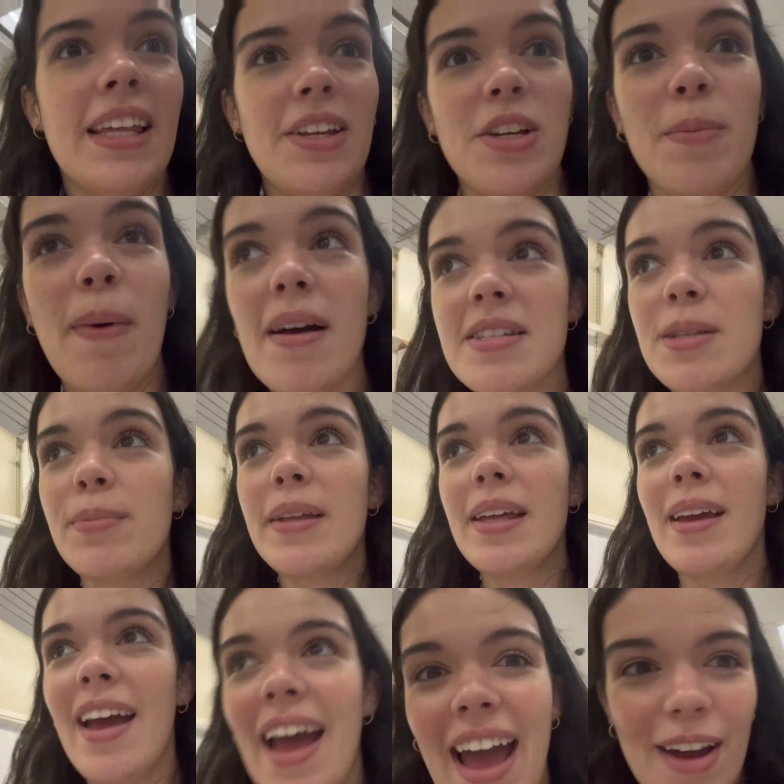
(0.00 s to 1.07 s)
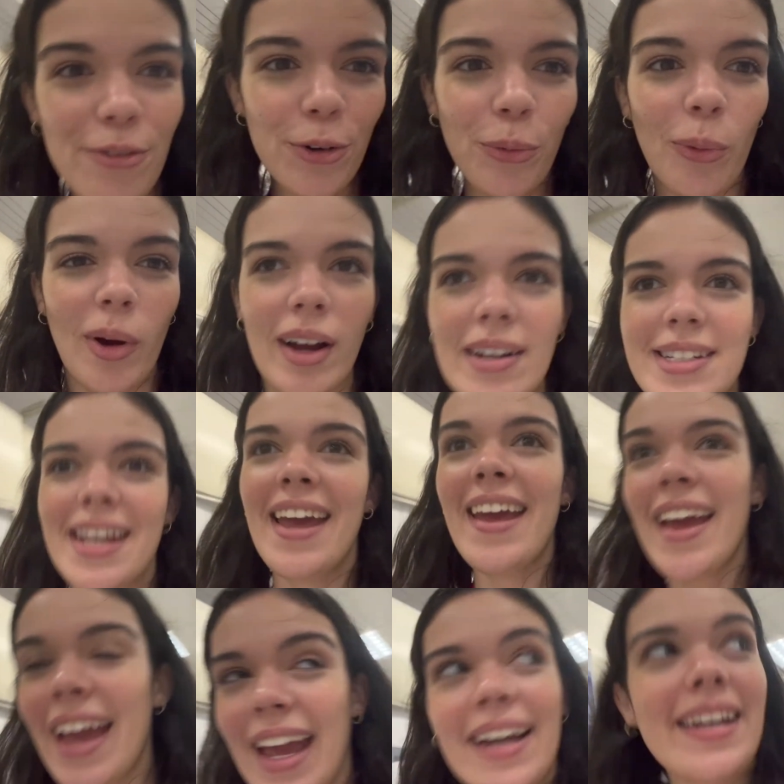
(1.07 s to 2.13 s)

you could possibly ever want and